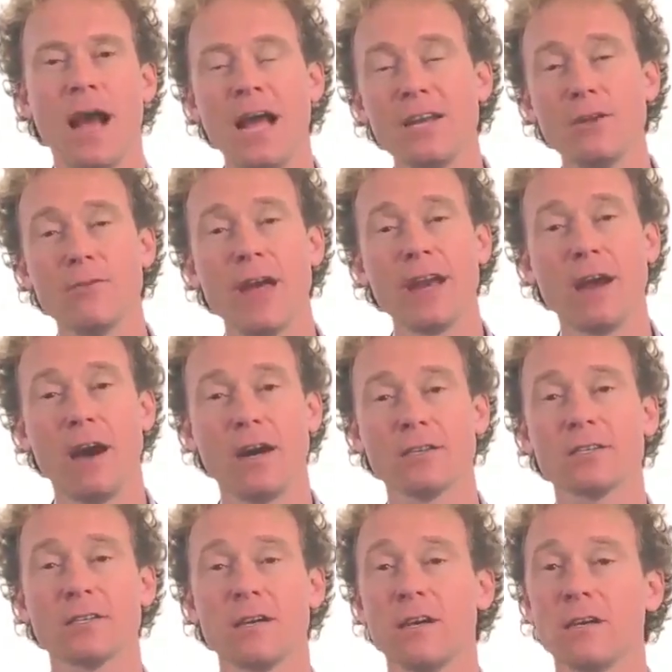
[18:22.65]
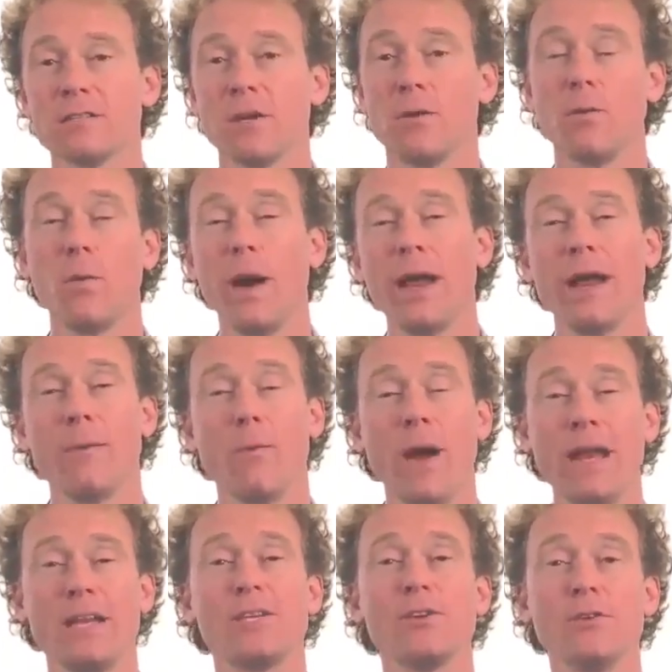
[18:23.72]
And you then ask, so
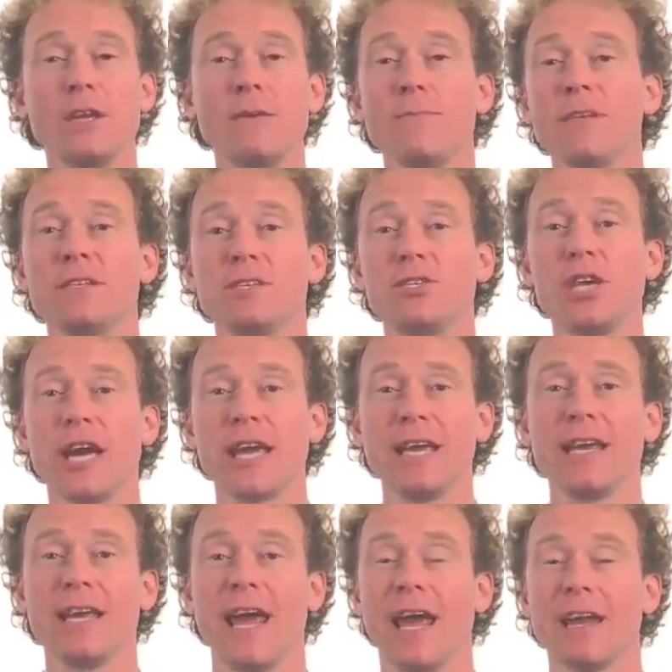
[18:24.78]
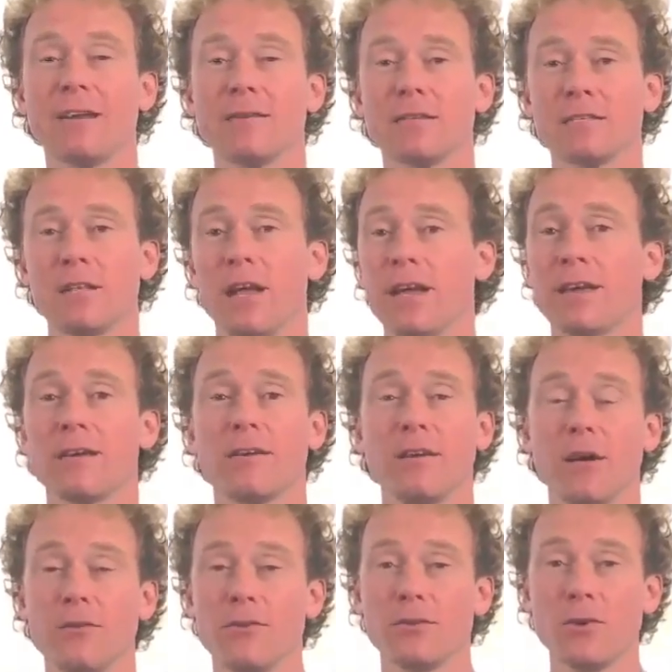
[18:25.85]
when do you need me to check in again? It's like,
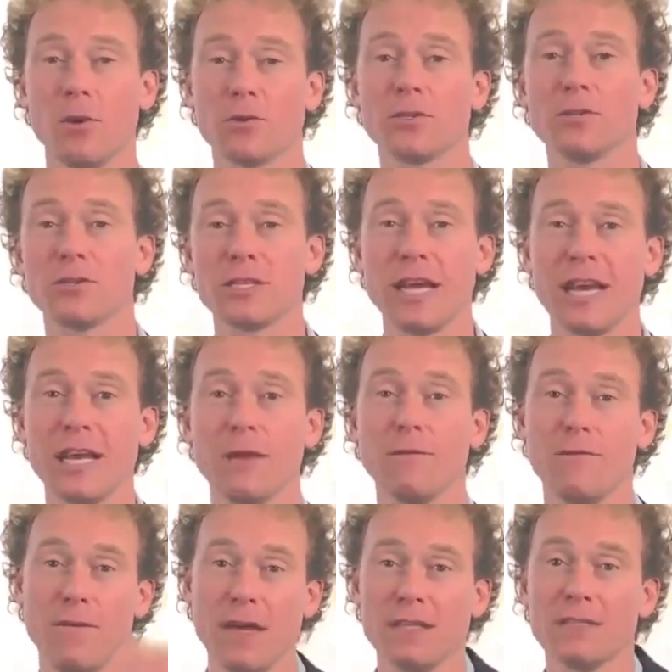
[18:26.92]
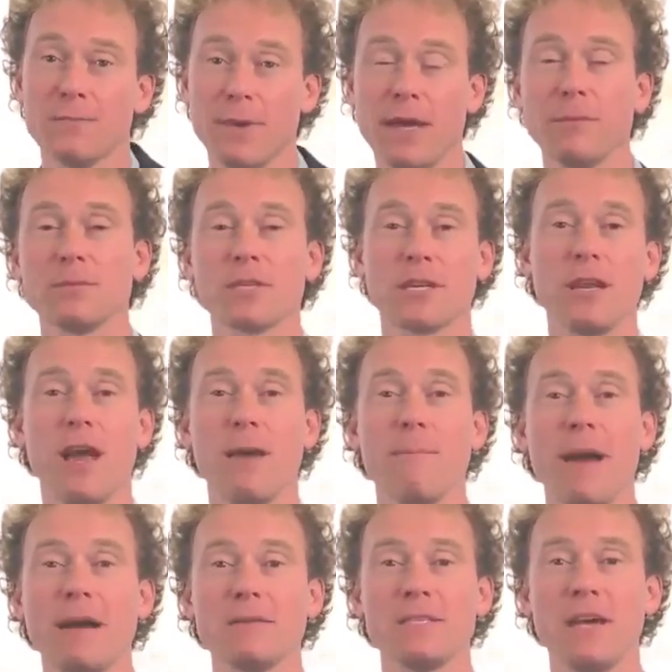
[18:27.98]
the doctor is getting you fit to be able to
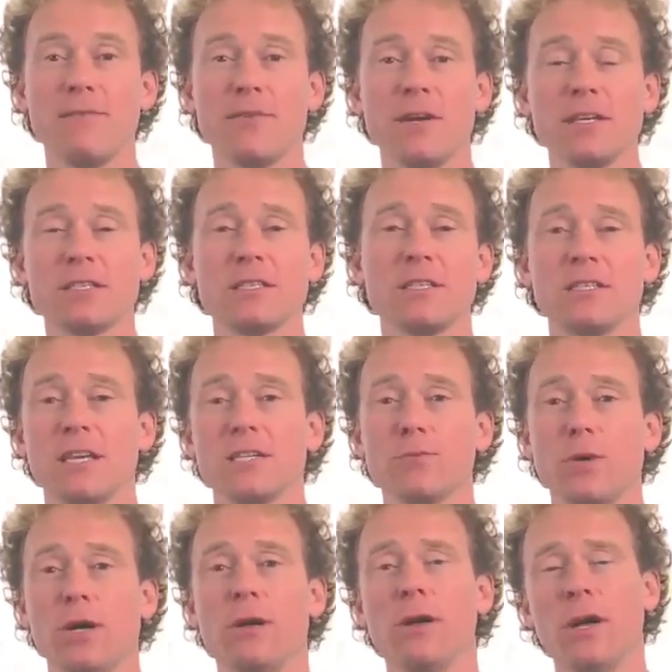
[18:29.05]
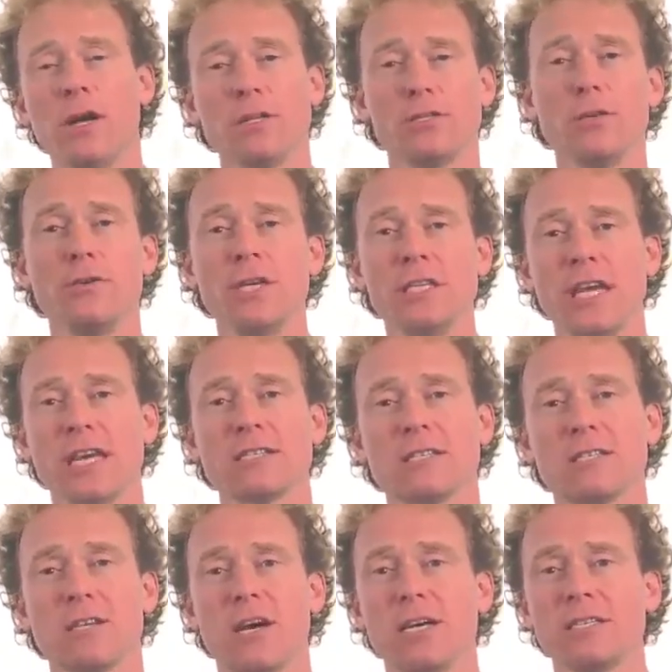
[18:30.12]
climb Mount Everest. He says, well, do these
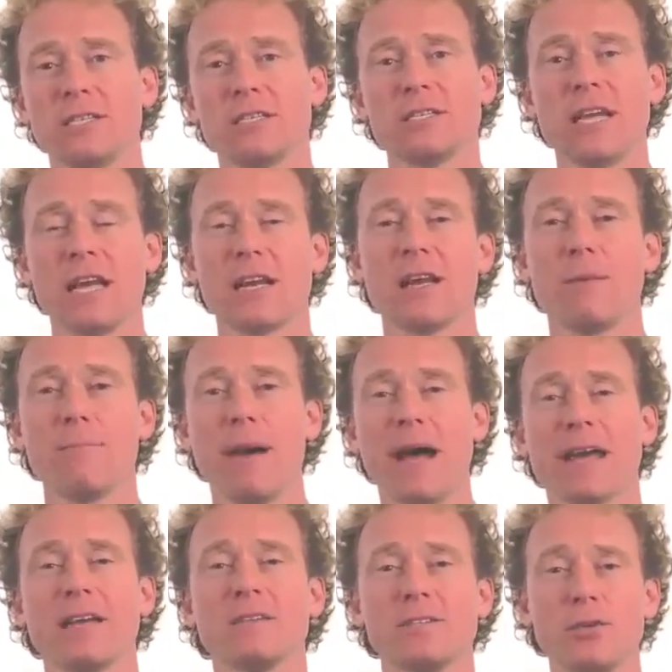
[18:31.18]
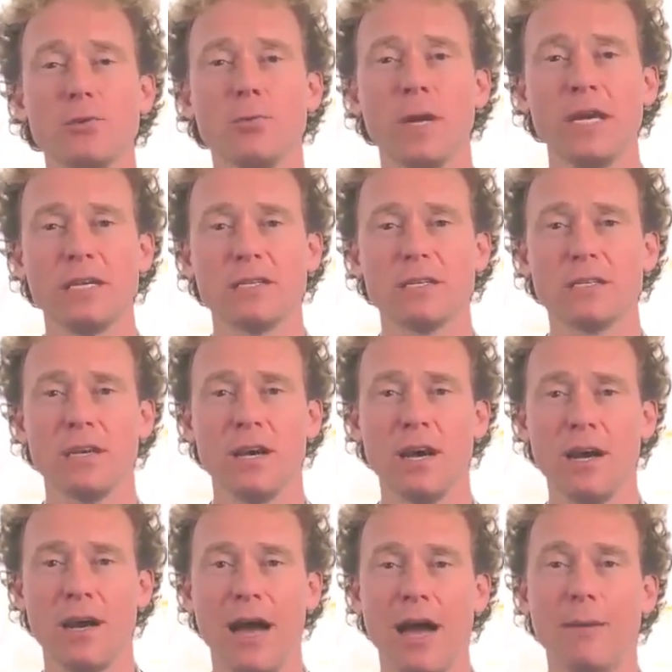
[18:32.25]
exercises and then come back in 2 weeks
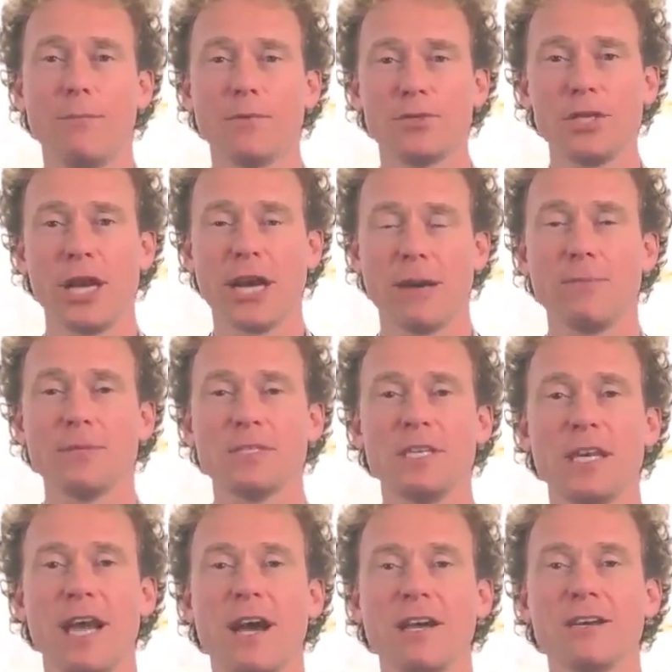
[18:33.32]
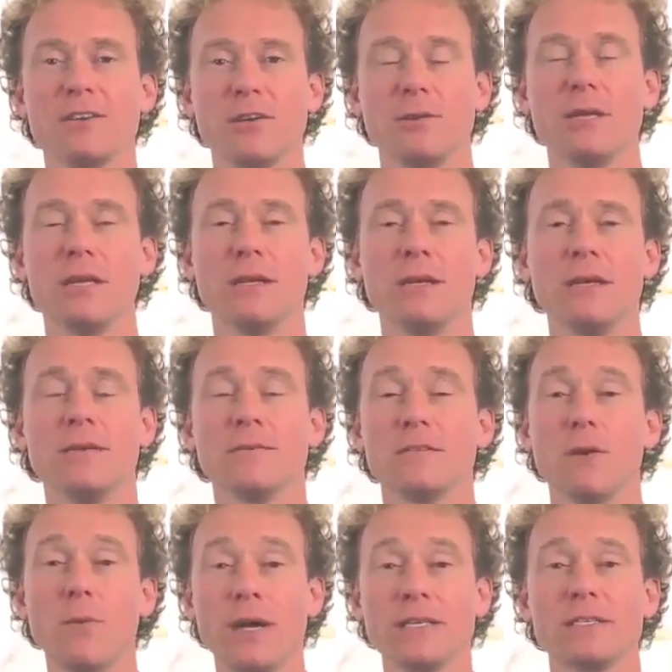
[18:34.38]
and we'll check up and see how you're doing.
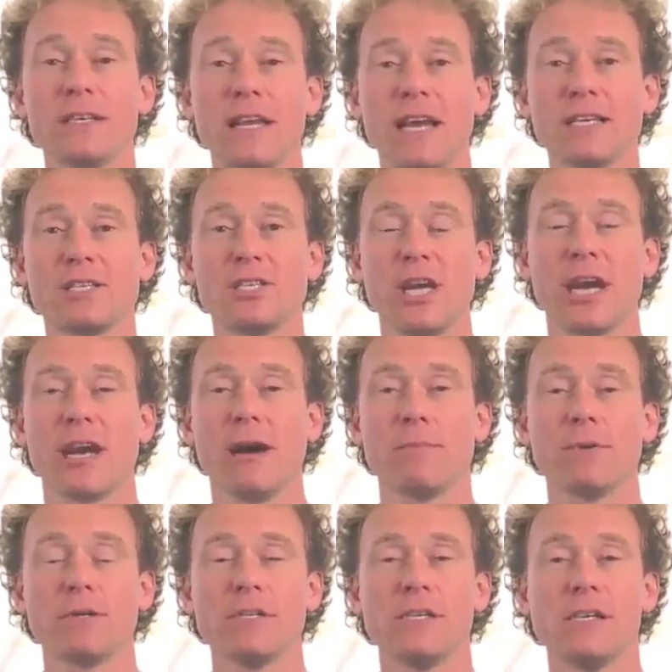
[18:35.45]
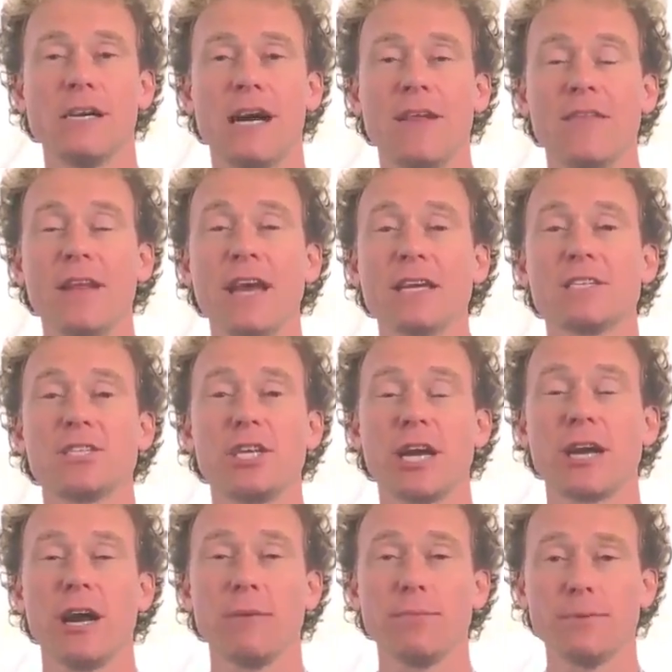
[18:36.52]
So when's the next checkup? And the next
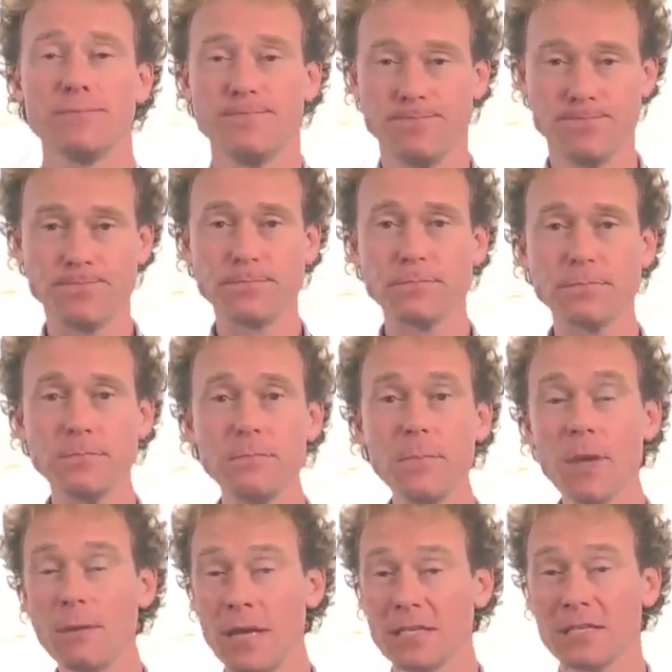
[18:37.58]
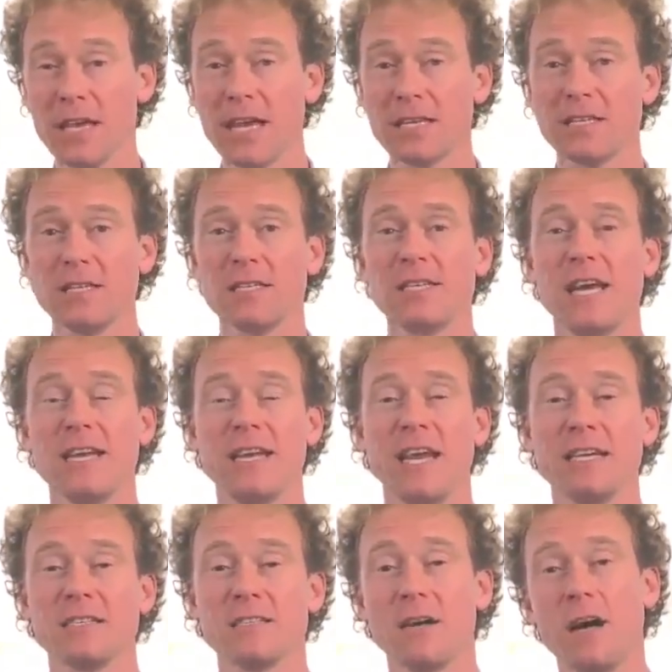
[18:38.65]
checkup, let's say it's in 10
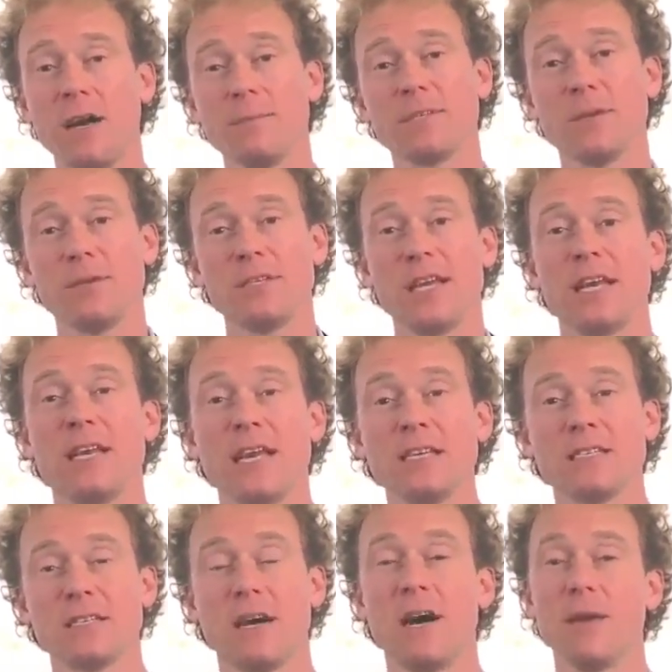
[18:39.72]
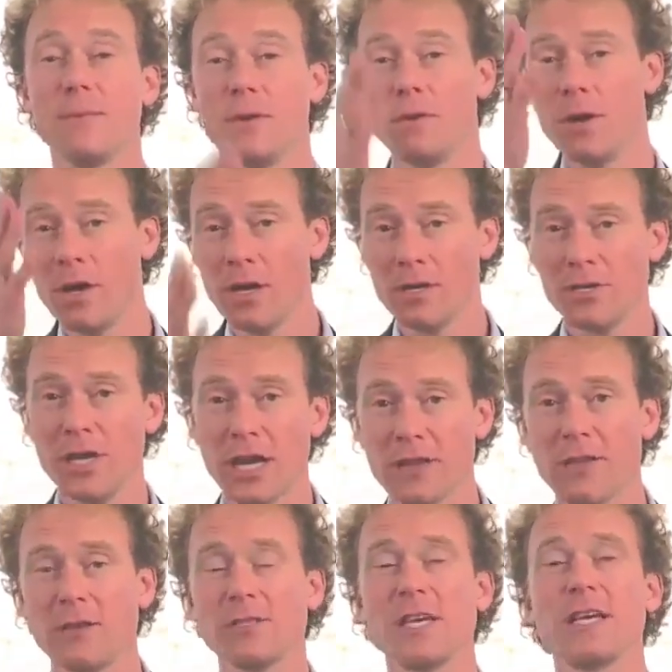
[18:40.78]
days' time. So in 10 days' time, you
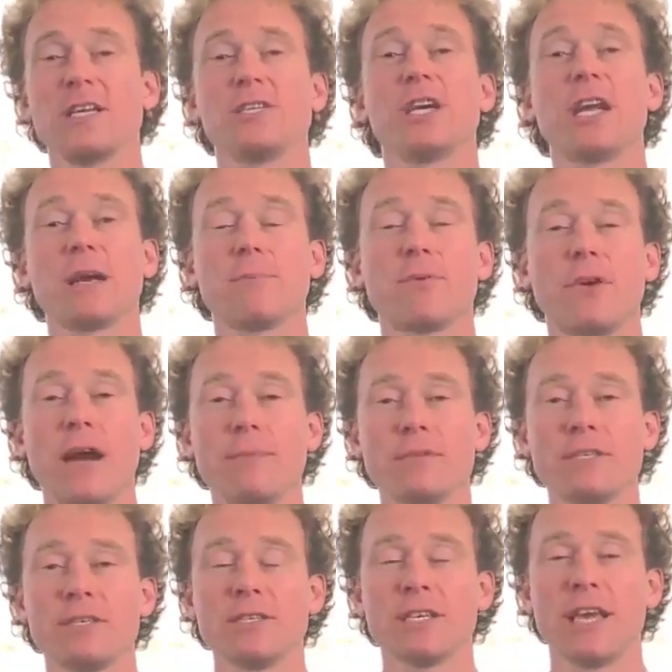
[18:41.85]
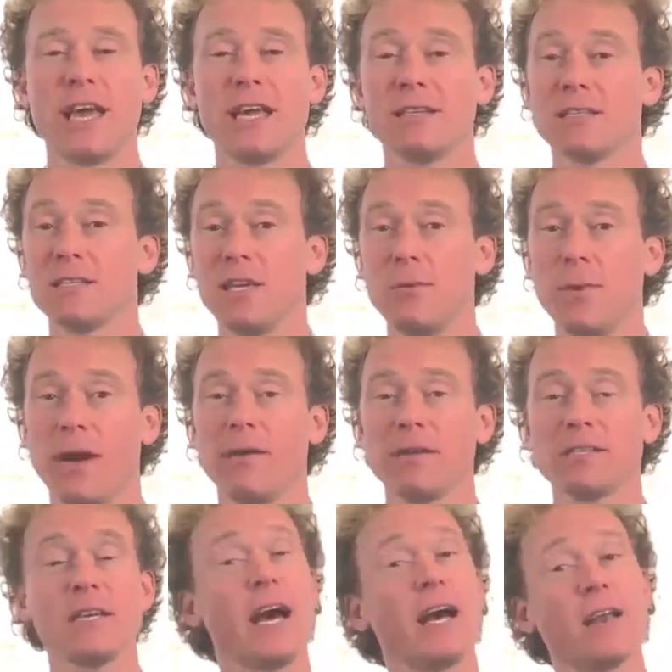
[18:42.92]
check those energetic parameters again, see where
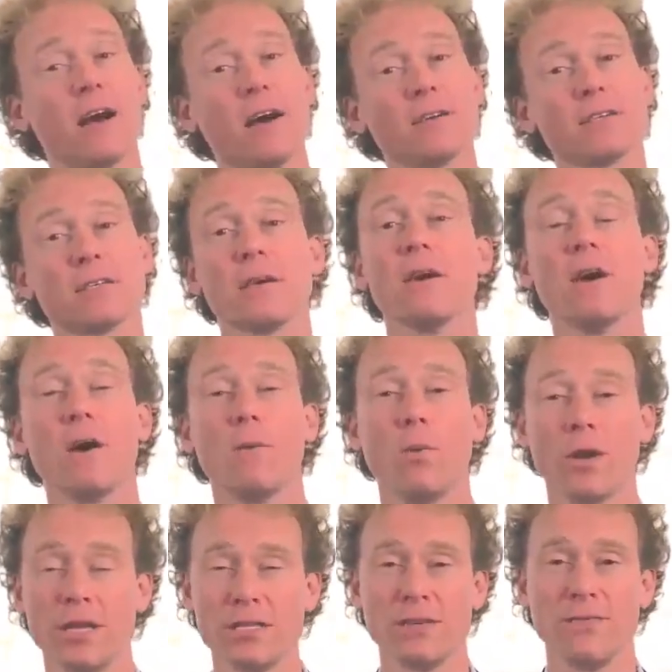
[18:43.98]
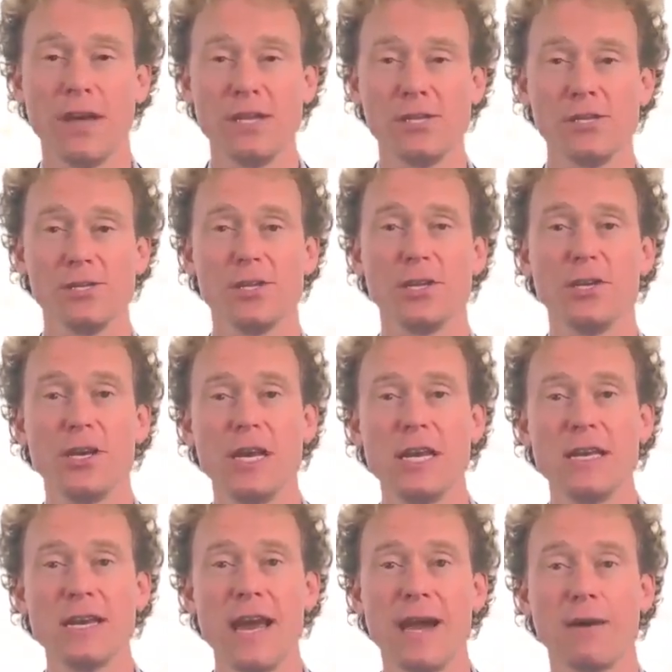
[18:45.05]
it's at, and ask, what intervention do you
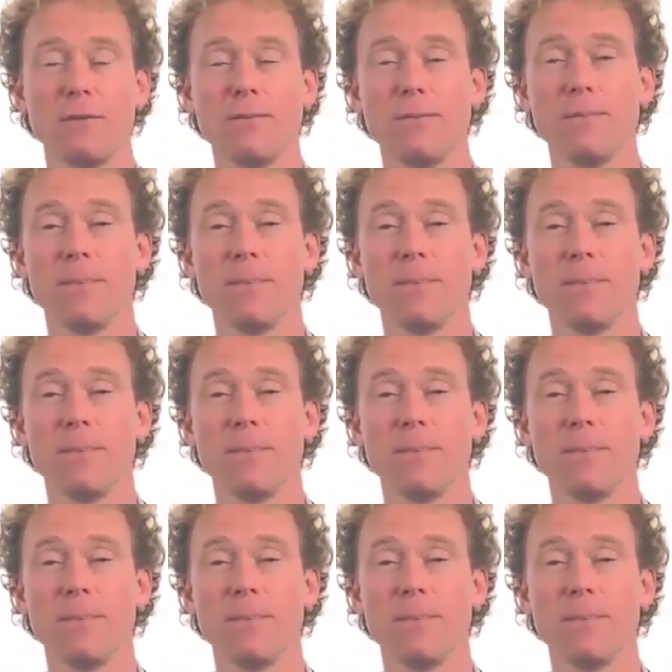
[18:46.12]
need now?